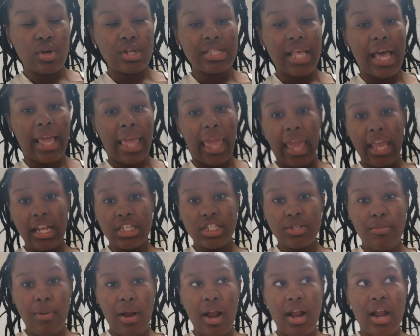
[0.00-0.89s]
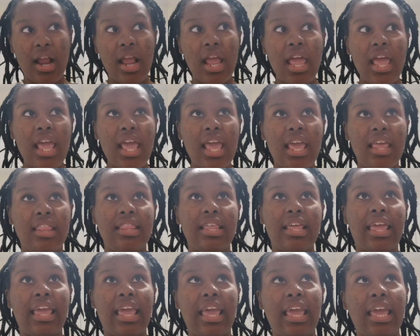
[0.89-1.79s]
like H Mart, and the
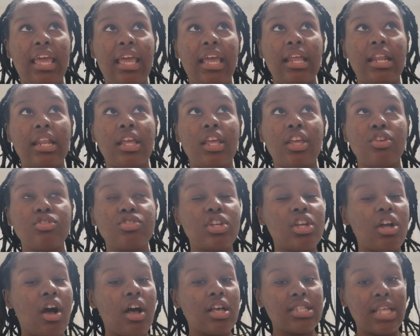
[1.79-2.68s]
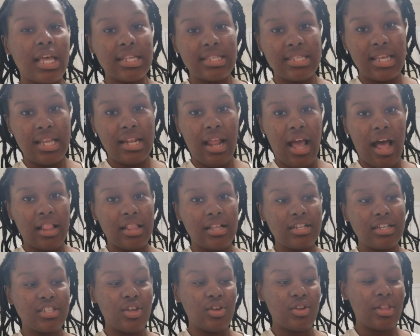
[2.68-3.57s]
can usually costs like $10.
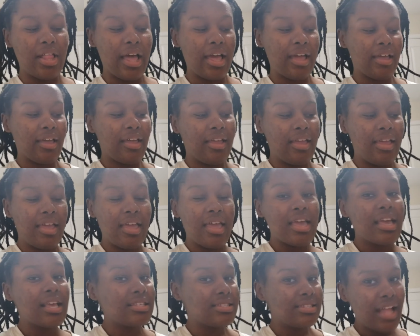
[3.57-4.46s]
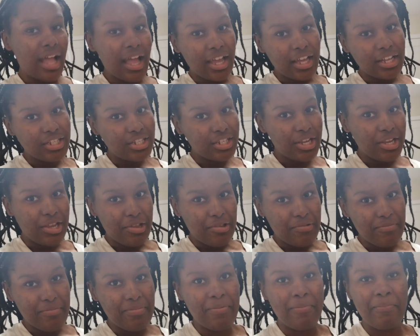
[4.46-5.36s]
So like, it's not a cheap
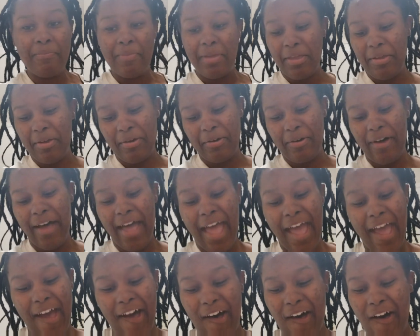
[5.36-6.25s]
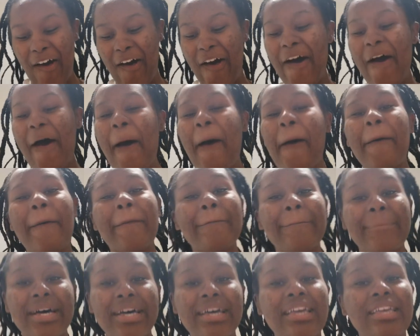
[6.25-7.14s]
meal at all,
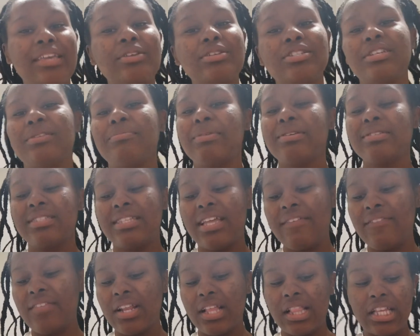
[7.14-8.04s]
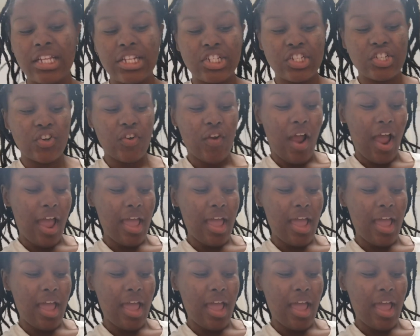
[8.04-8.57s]
but you should most definitely try